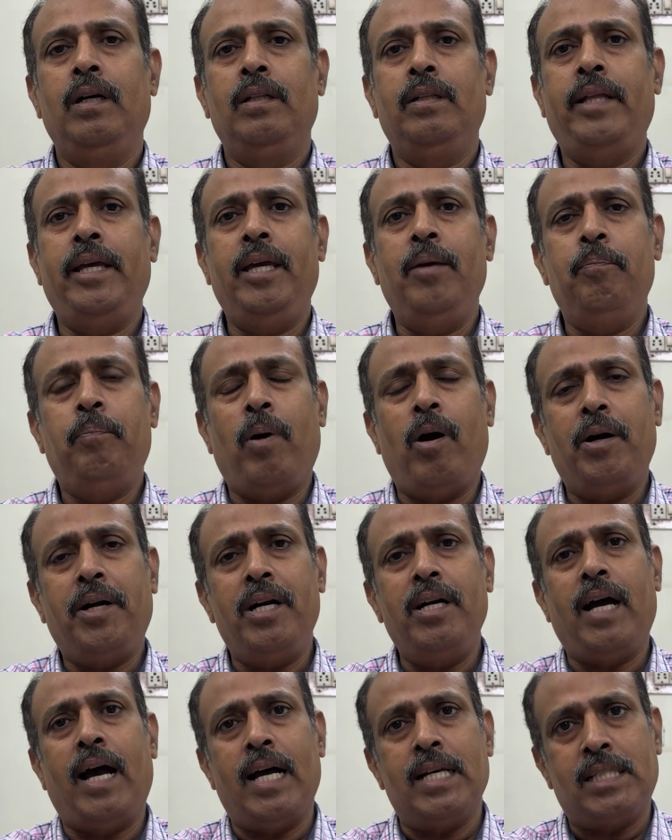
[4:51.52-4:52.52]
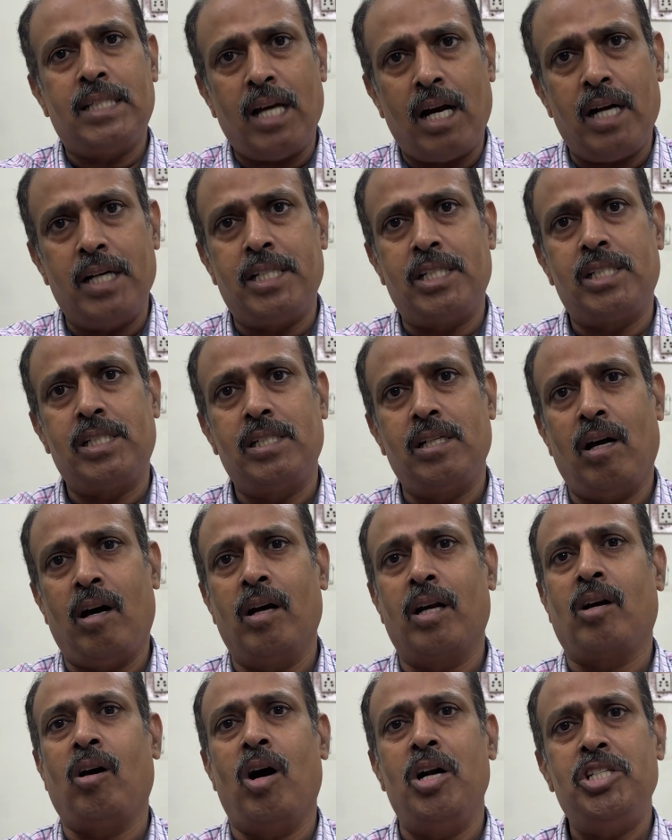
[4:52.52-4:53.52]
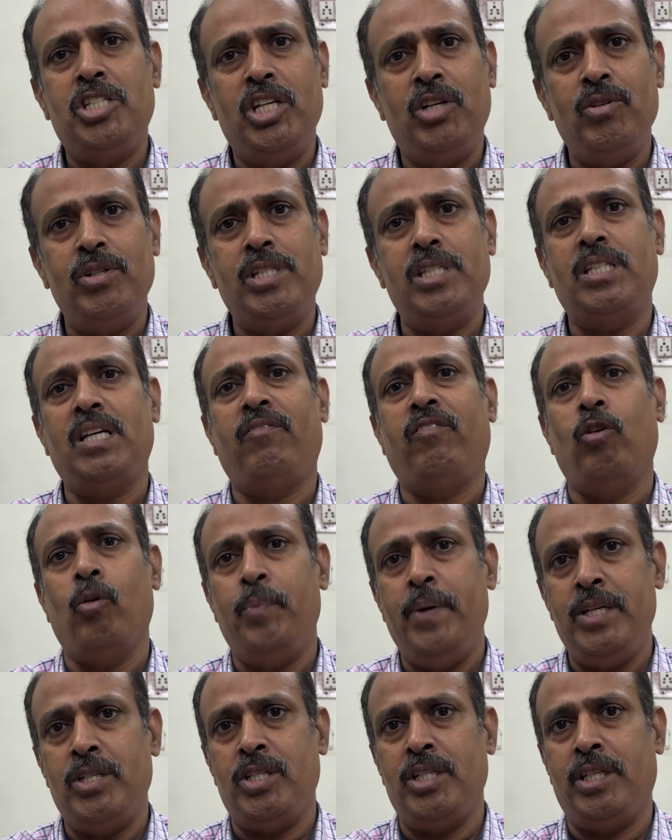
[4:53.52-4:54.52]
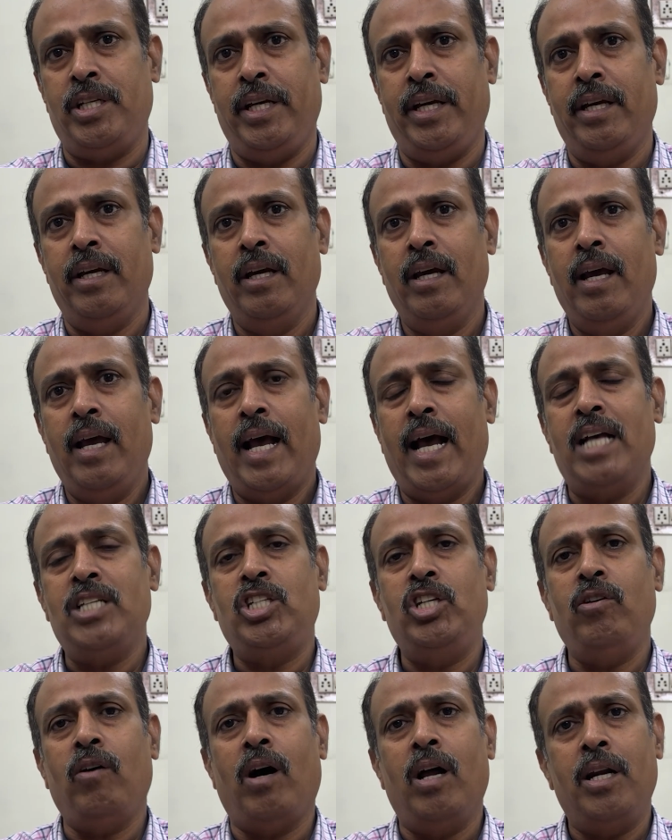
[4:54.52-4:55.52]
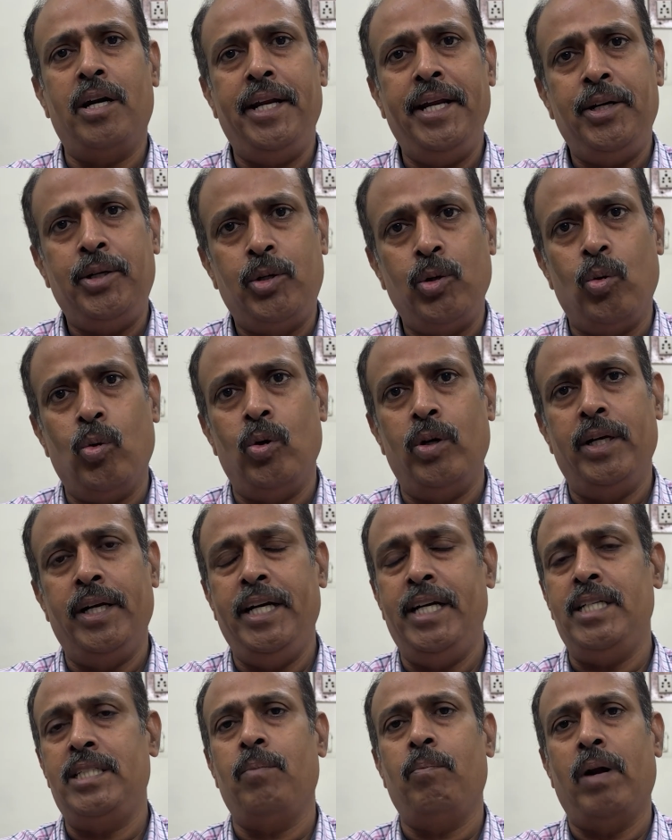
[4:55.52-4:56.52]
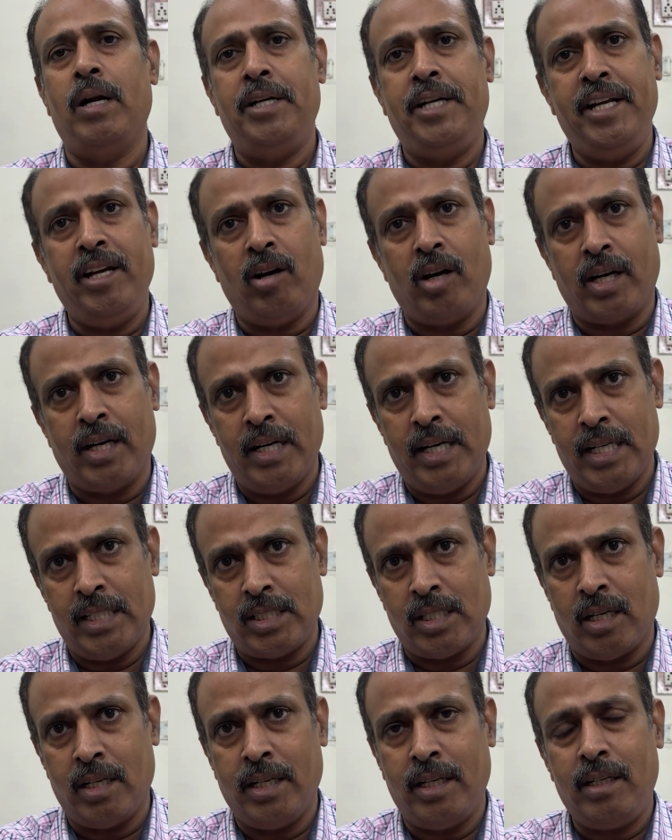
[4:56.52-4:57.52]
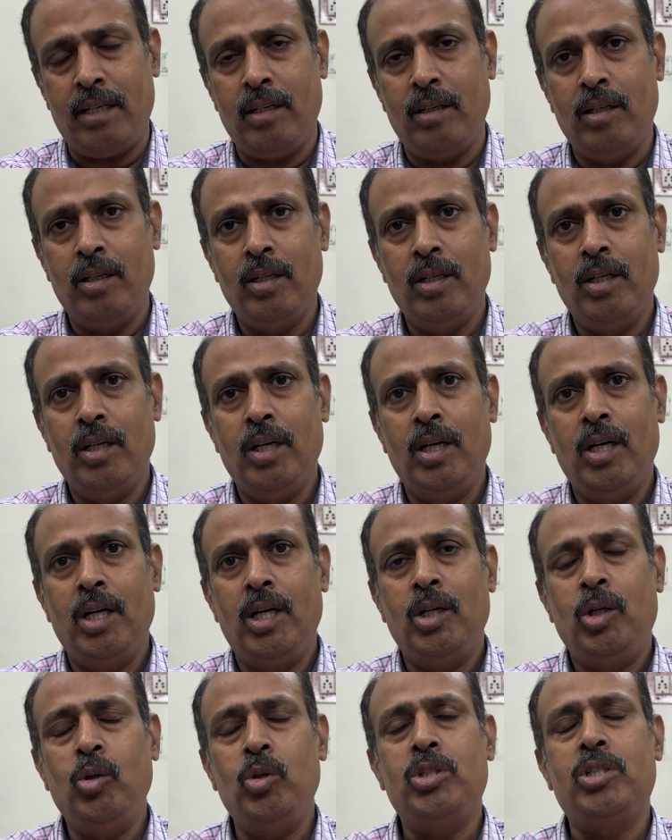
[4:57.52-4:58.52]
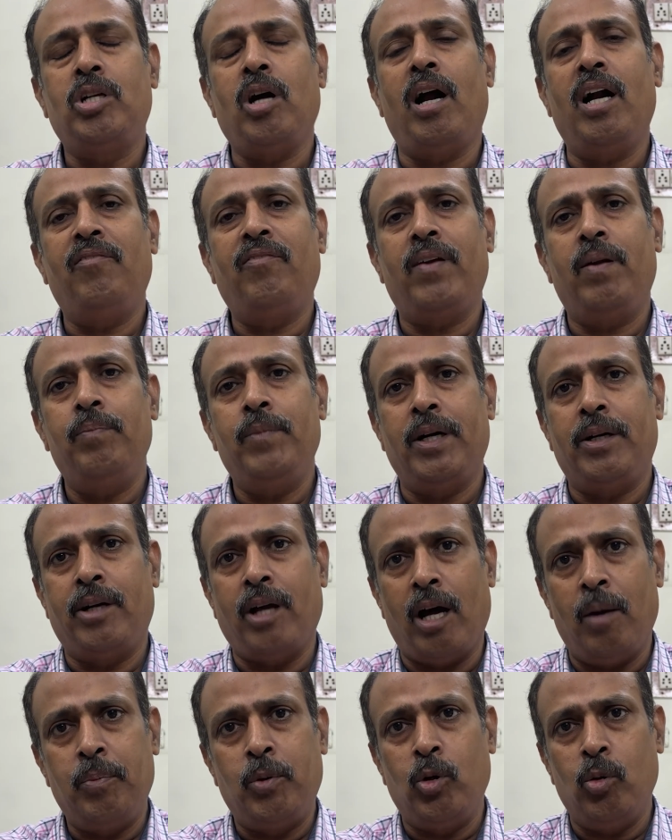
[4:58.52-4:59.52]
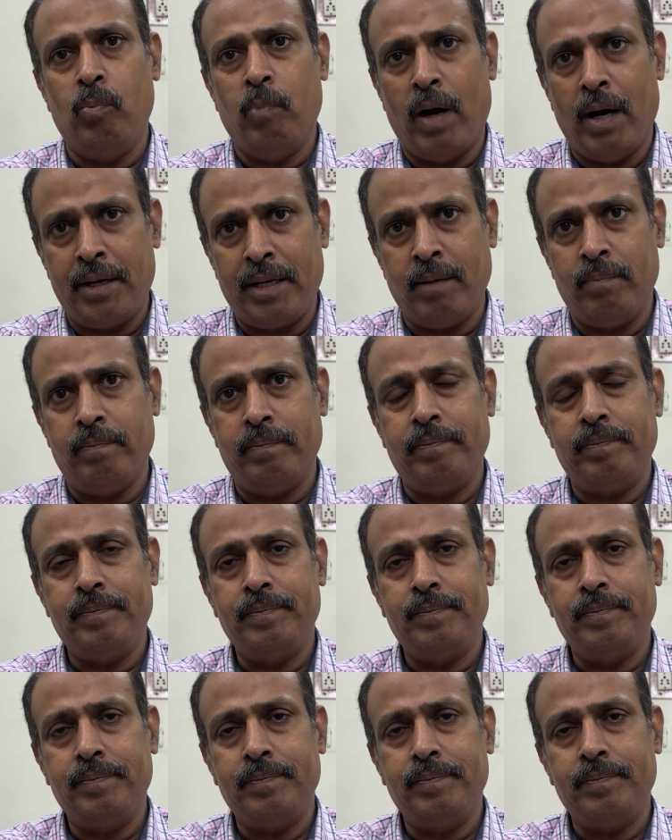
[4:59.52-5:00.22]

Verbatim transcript: The important hazards or consequences of obesity, as you already told, it is a multi-organ disorder. To start from the top to bottom,